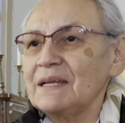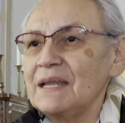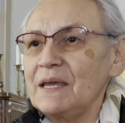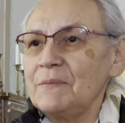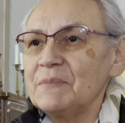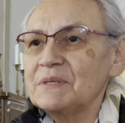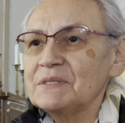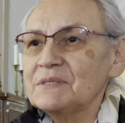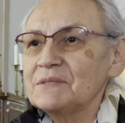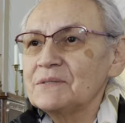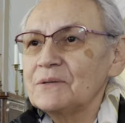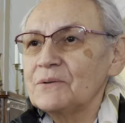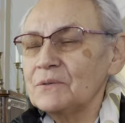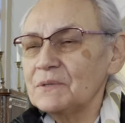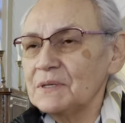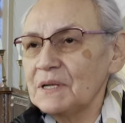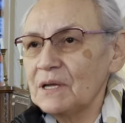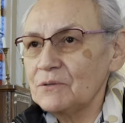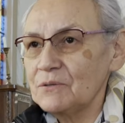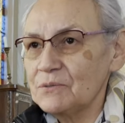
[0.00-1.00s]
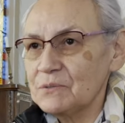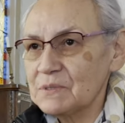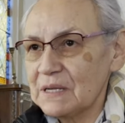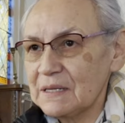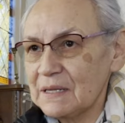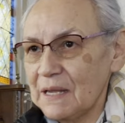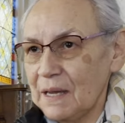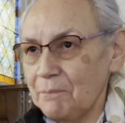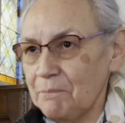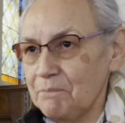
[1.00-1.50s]
name is
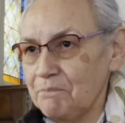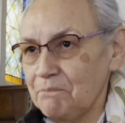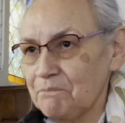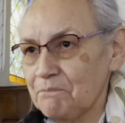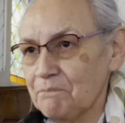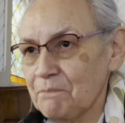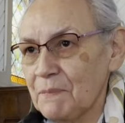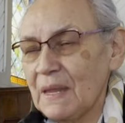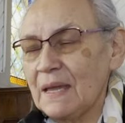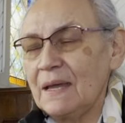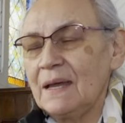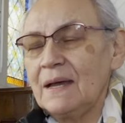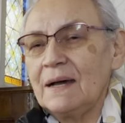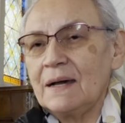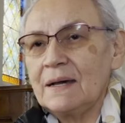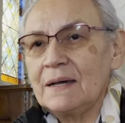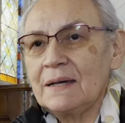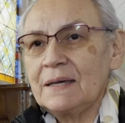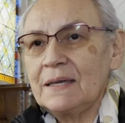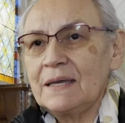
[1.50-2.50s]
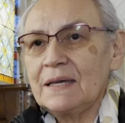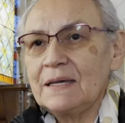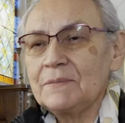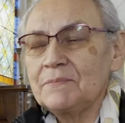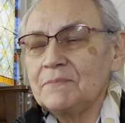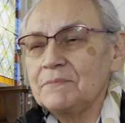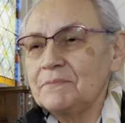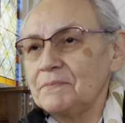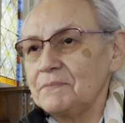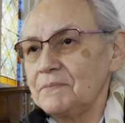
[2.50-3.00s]
Kunkanusklam. I
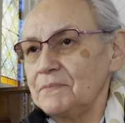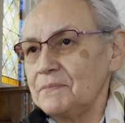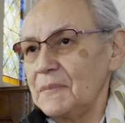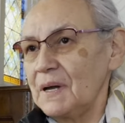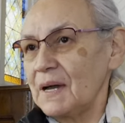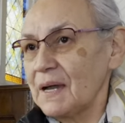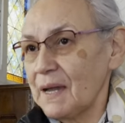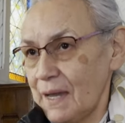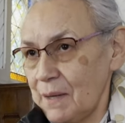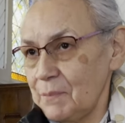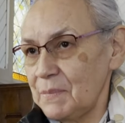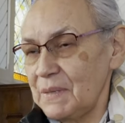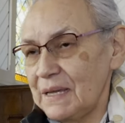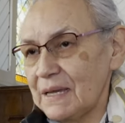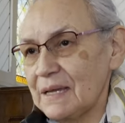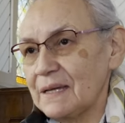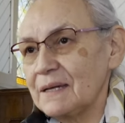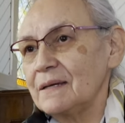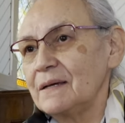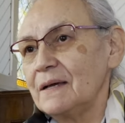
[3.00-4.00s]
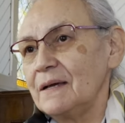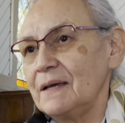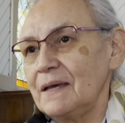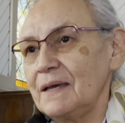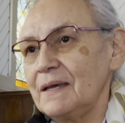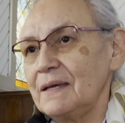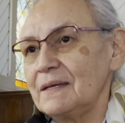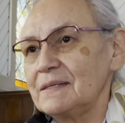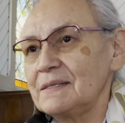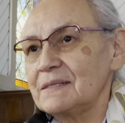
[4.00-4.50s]
am a Kamnik
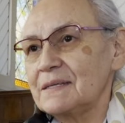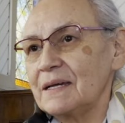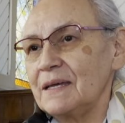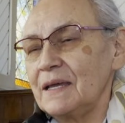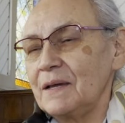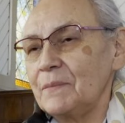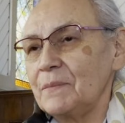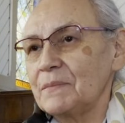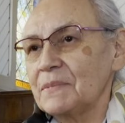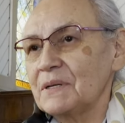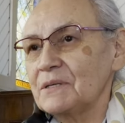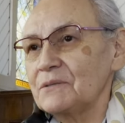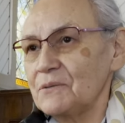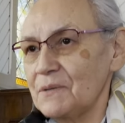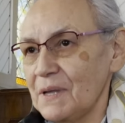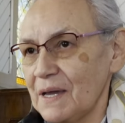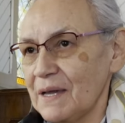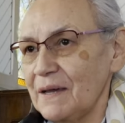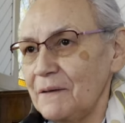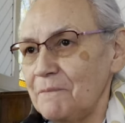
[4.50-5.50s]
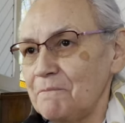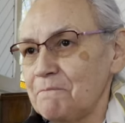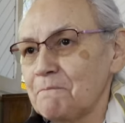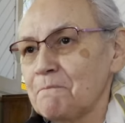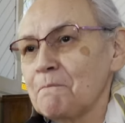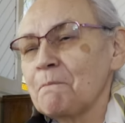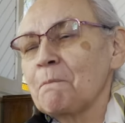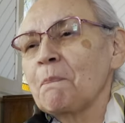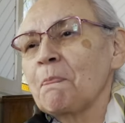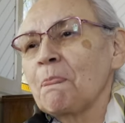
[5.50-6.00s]
and I am Kitunacha.
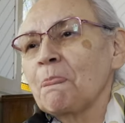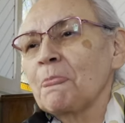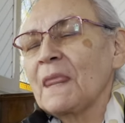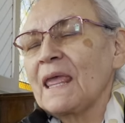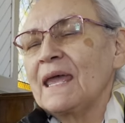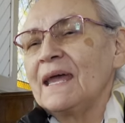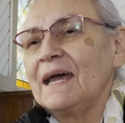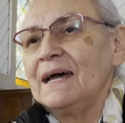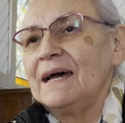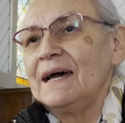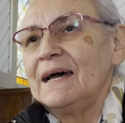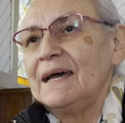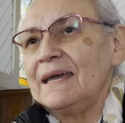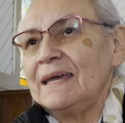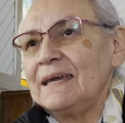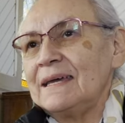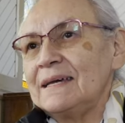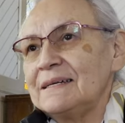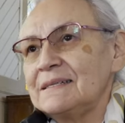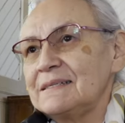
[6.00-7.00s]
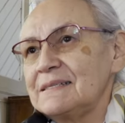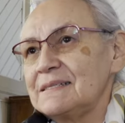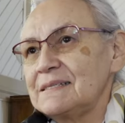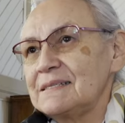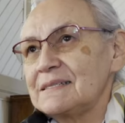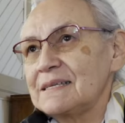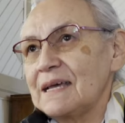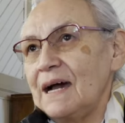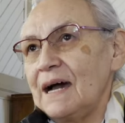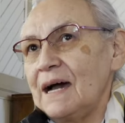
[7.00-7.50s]

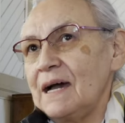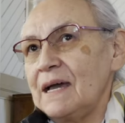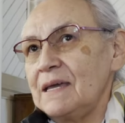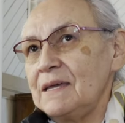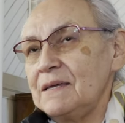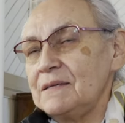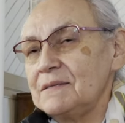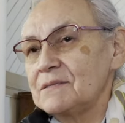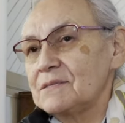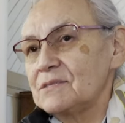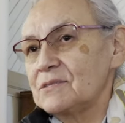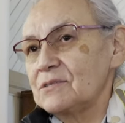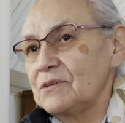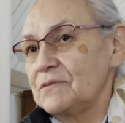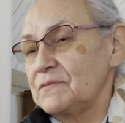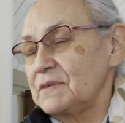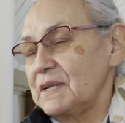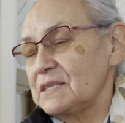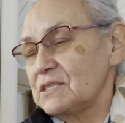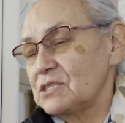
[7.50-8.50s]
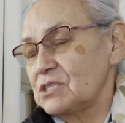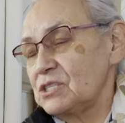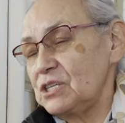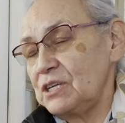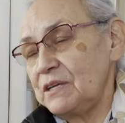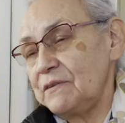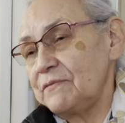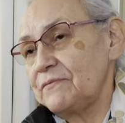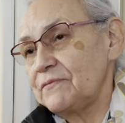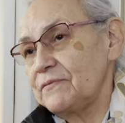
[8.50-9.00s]
And I served as
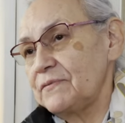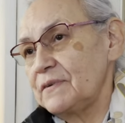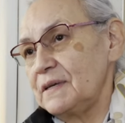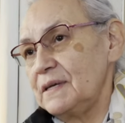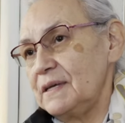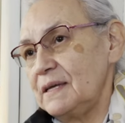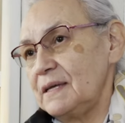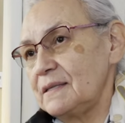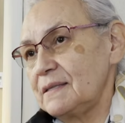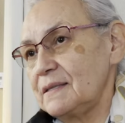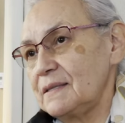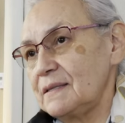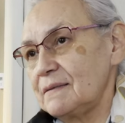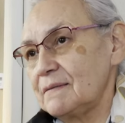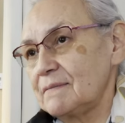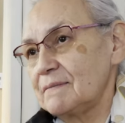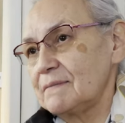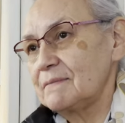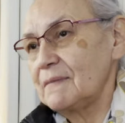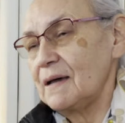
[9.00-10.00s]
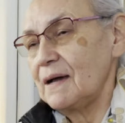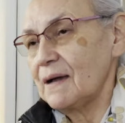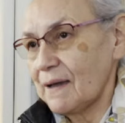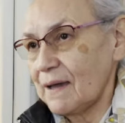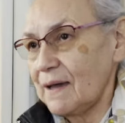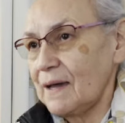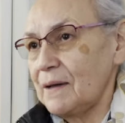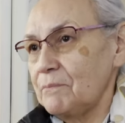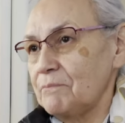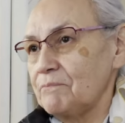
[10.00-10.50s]
chief in
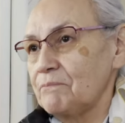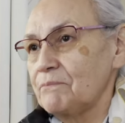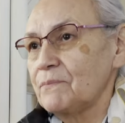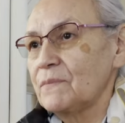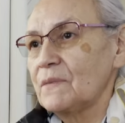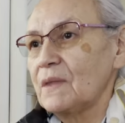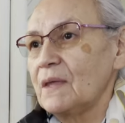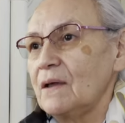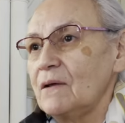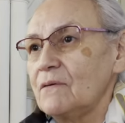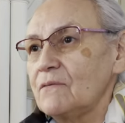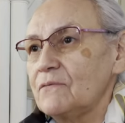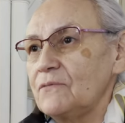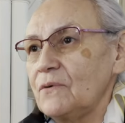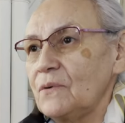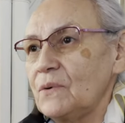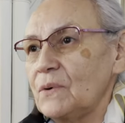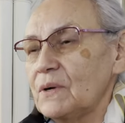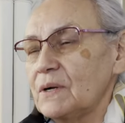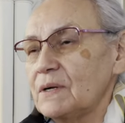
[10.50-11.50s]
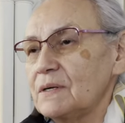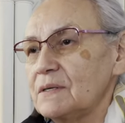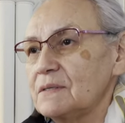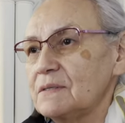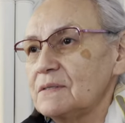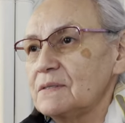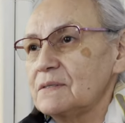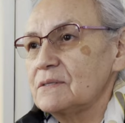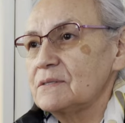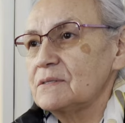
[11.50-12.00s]
Akam for
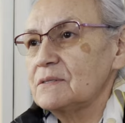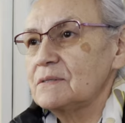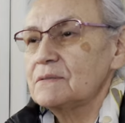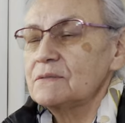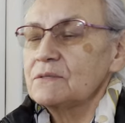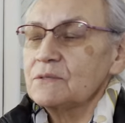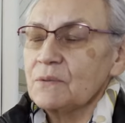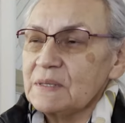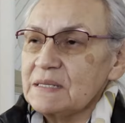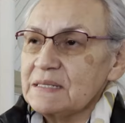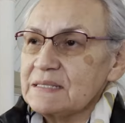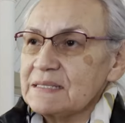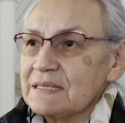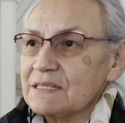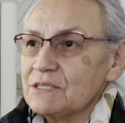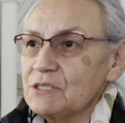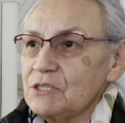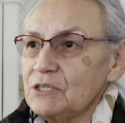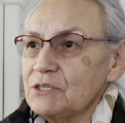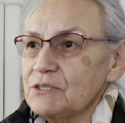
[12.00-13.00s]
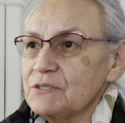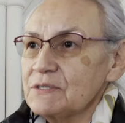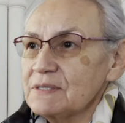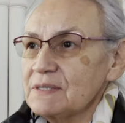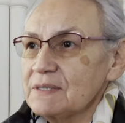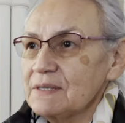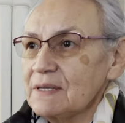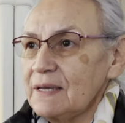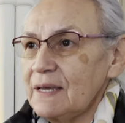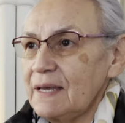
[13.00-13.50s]
26 years
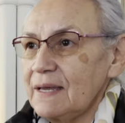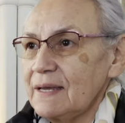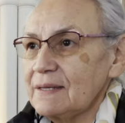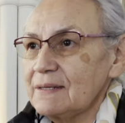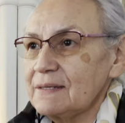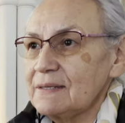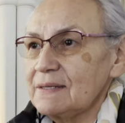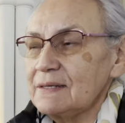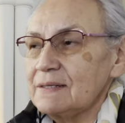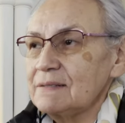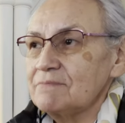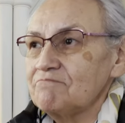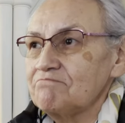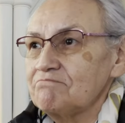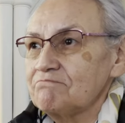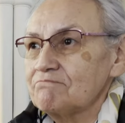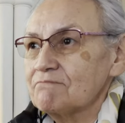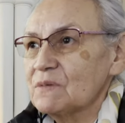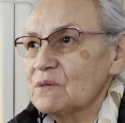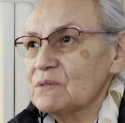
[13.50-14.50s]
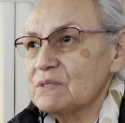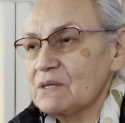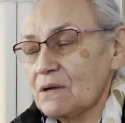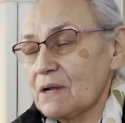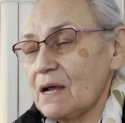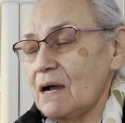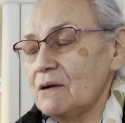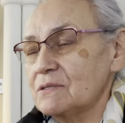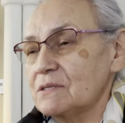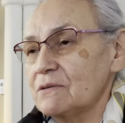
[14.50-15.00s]
and was on
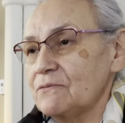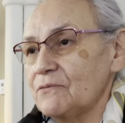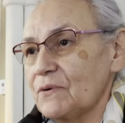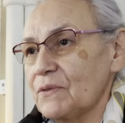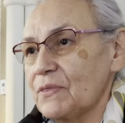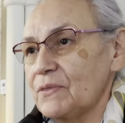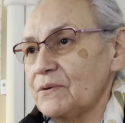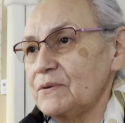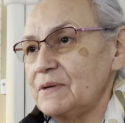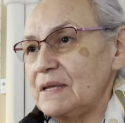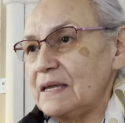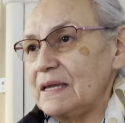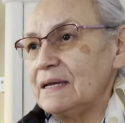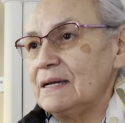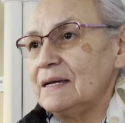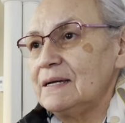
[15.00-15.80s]
council for 30.